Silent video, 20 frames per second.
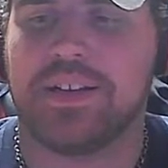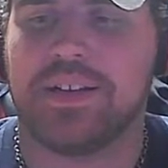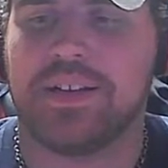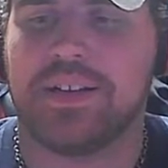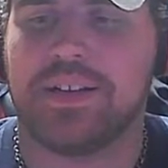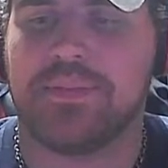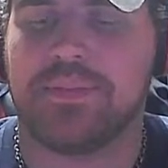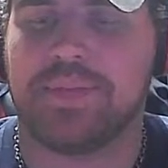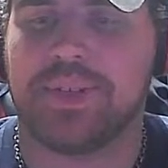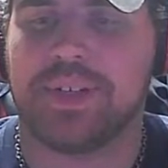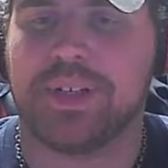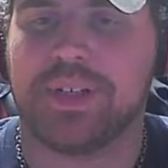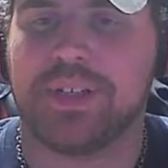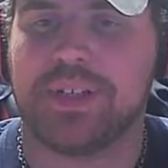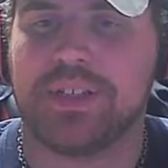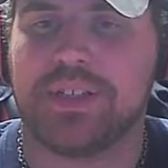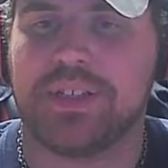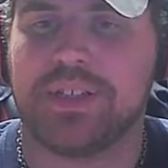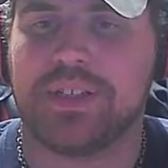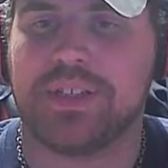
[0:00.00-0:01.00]

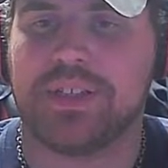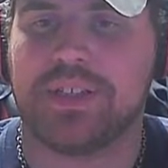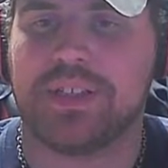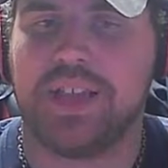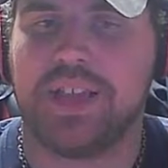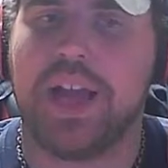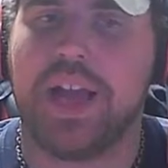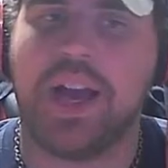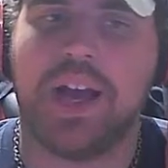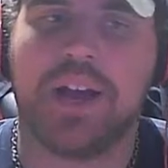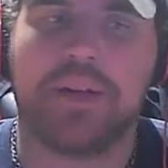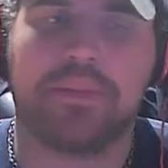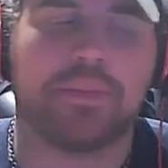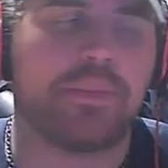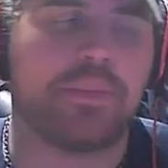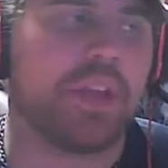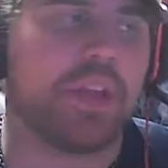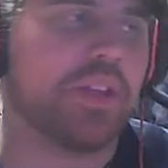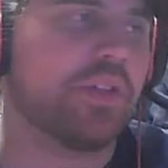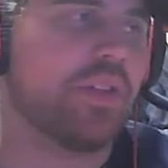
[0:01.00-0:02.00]
But yeah,
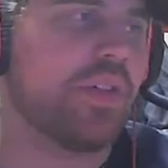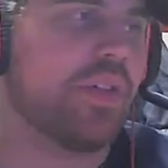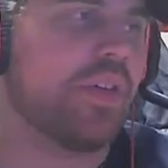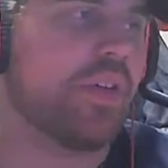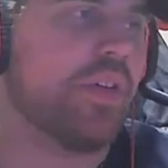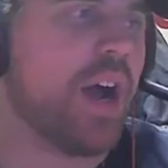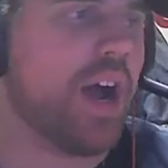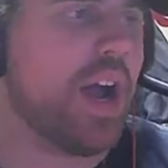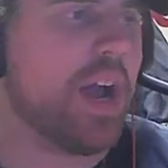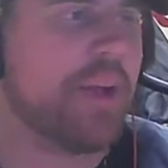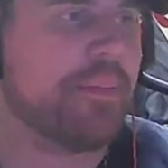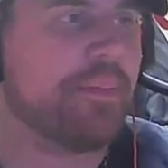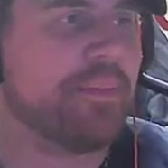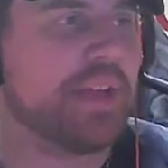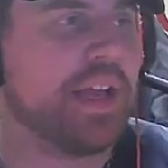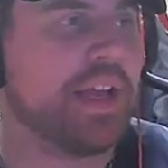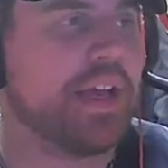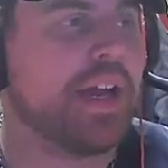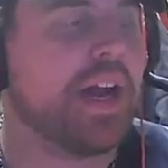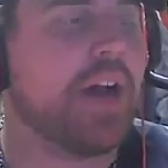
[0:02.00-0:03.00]
so I'm
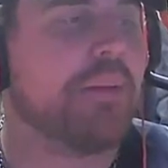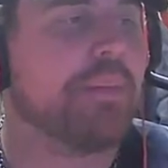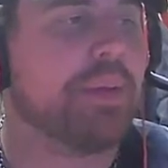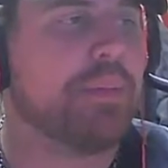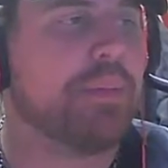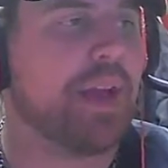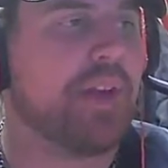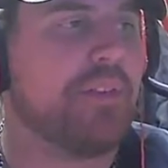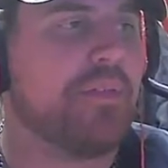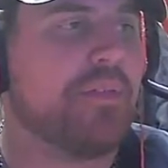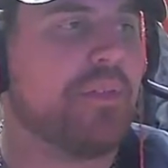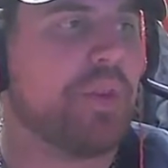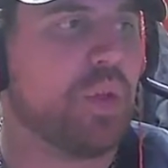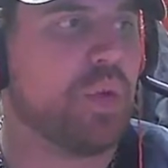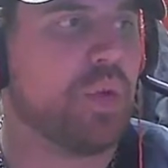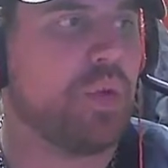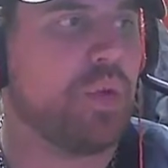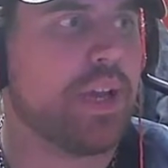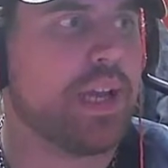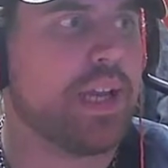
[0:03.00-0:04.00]
yeah Omni Man for the
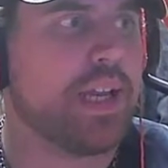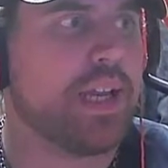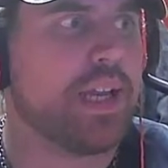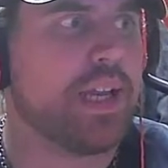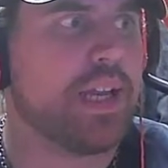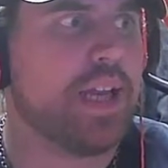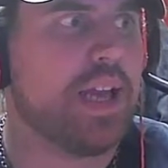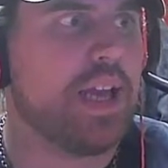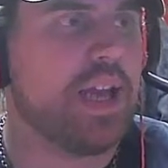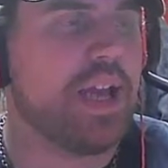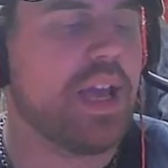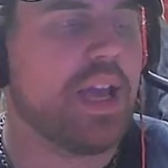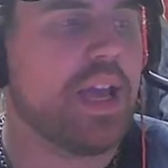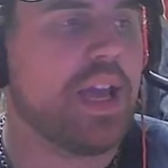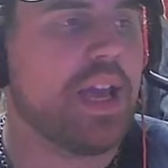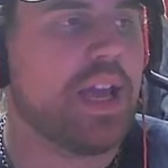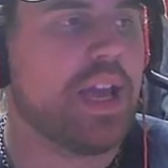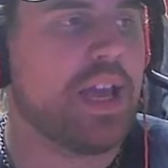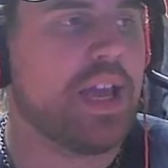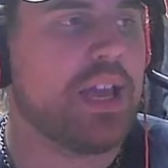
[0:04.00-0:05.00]
win.
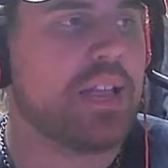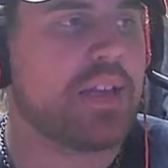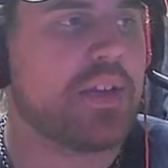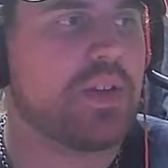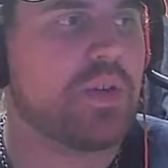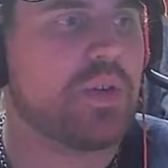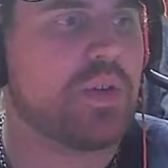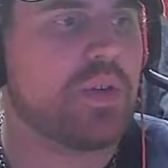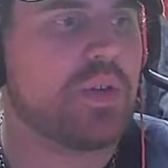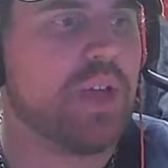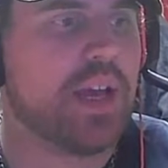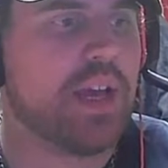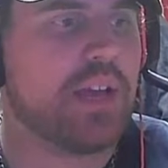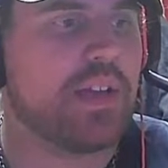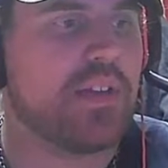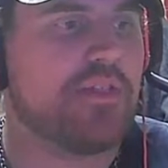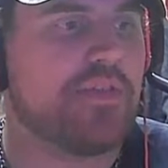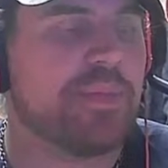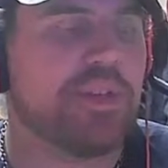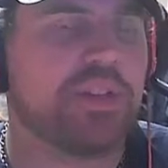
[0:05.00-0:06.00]
And so yeah,
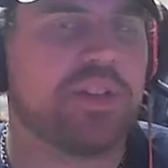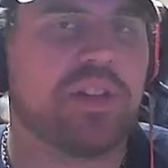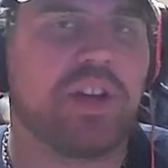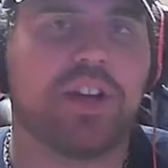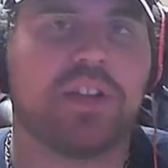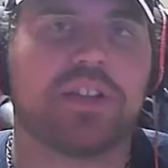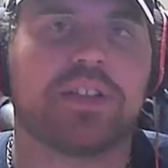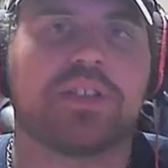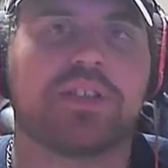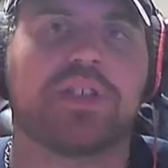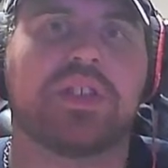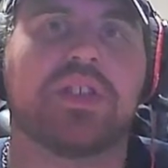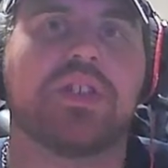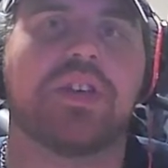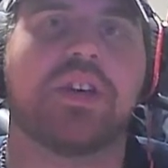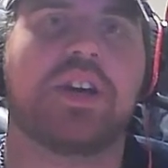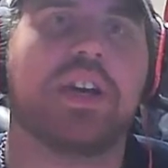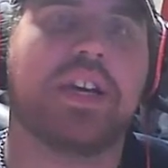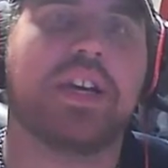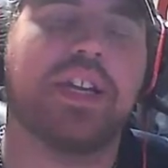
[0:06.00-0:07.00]
enough of me talking. Let's go
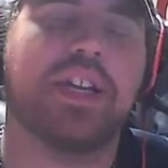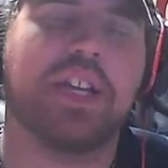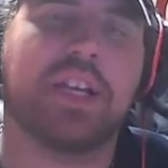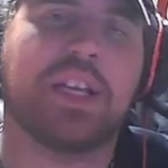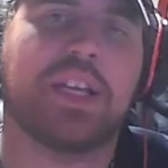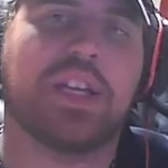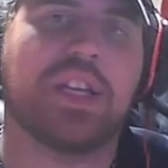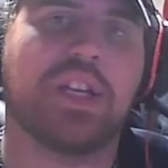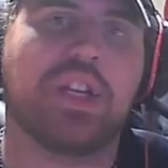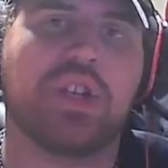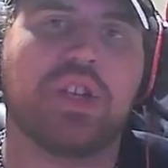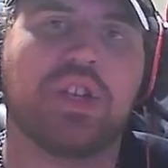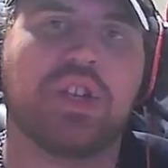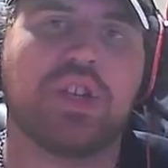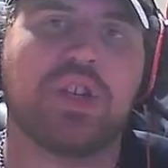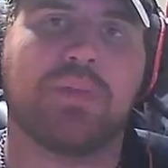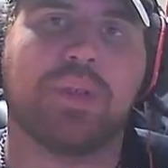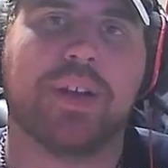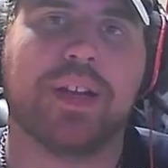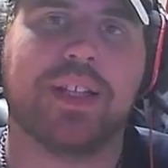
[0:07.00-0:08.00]
ahead and
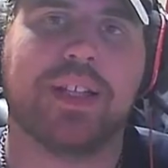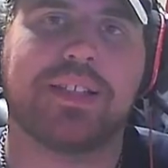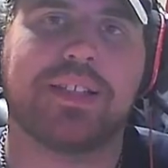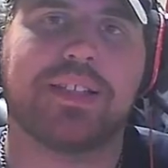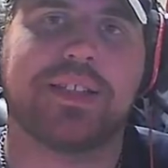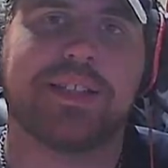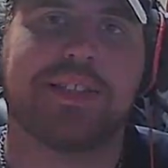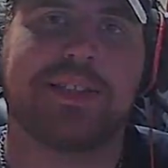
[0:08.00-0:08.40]
jump right into this.